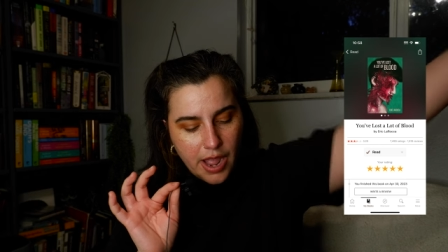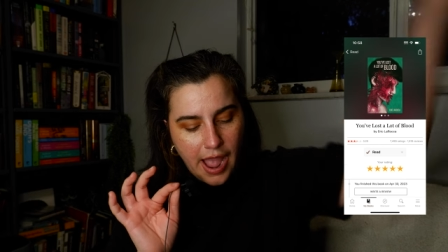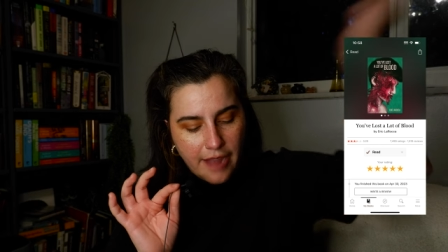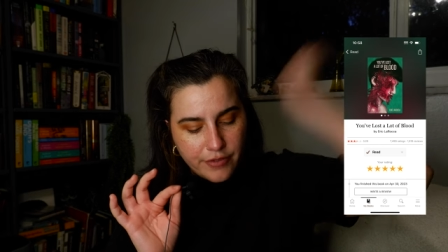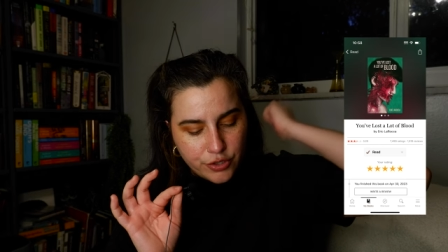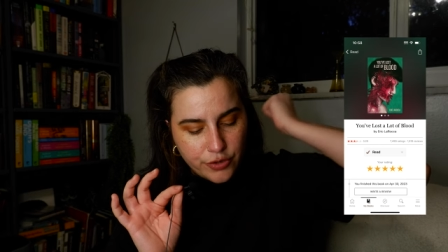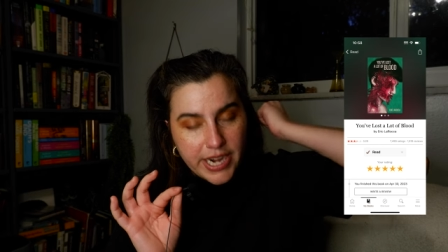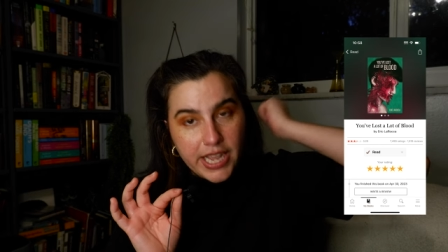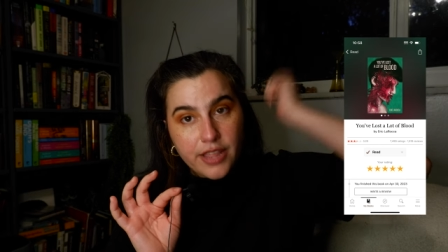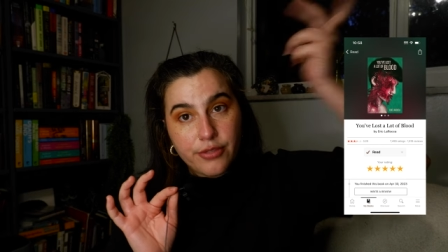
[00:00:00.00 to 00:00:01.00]
average
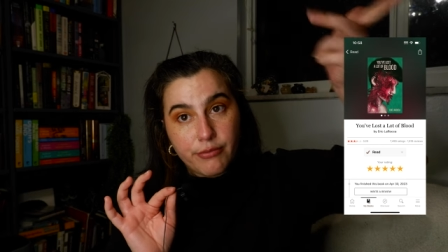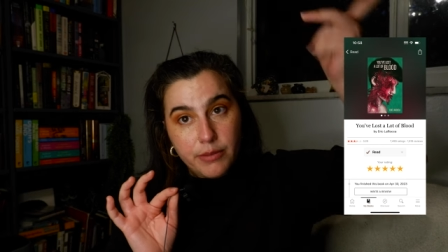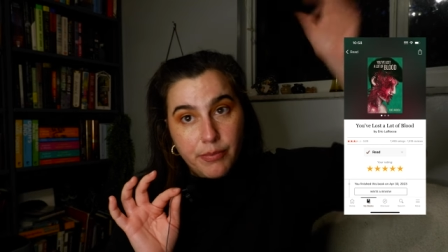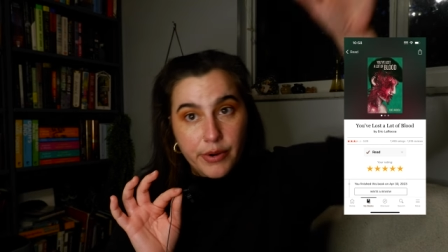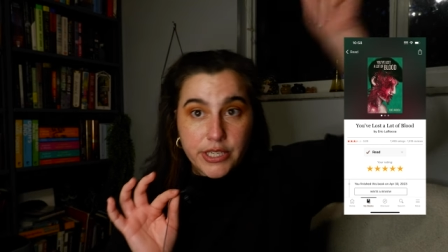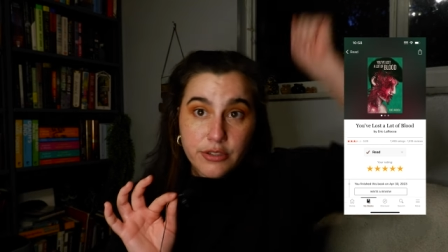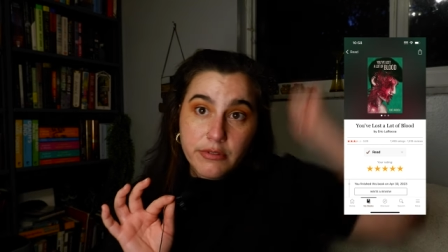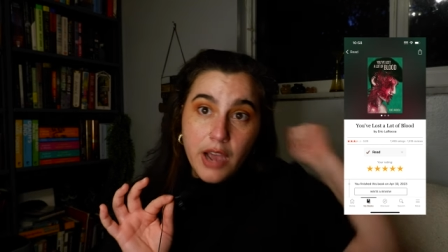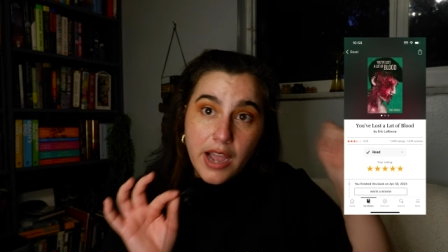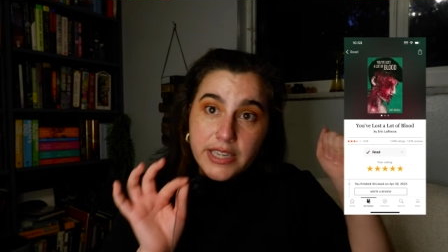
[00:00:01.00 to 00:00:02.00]
rating
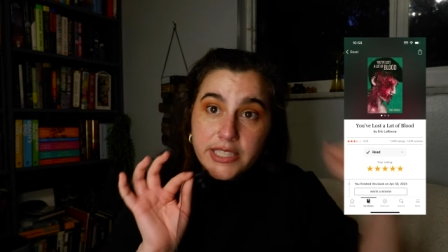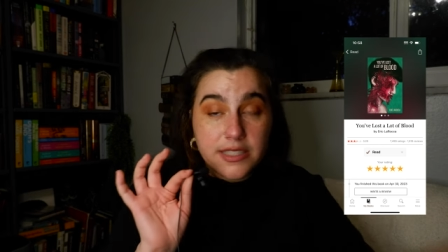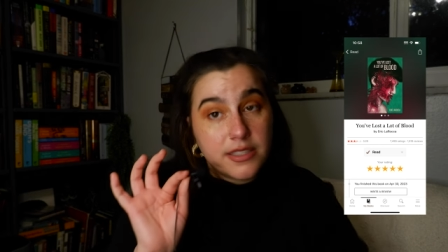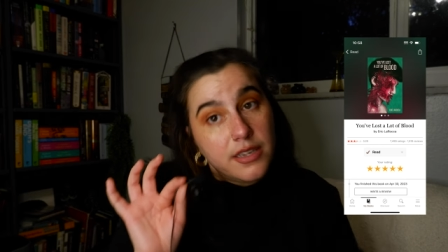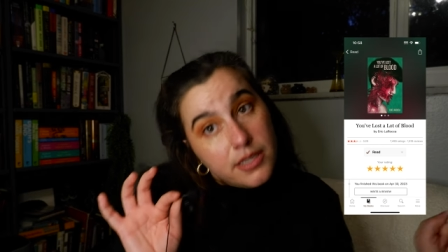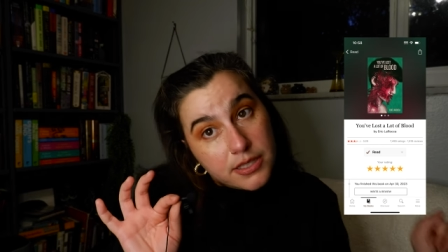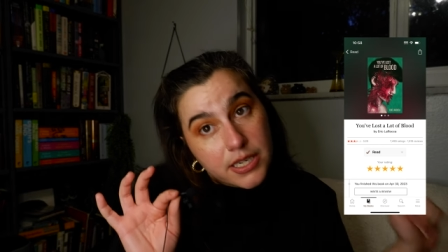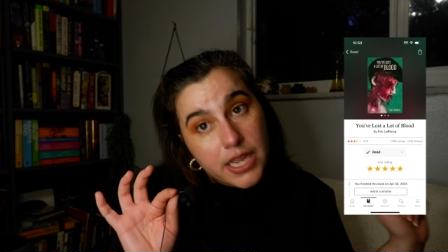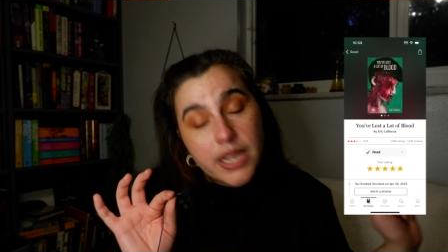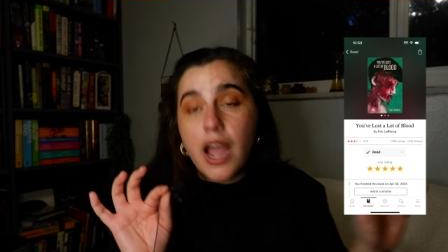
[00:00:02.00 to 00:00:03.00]
3.29.
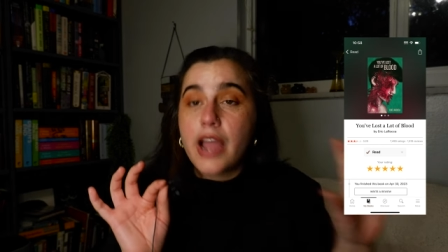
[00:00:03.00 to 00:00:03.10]
Disgusting.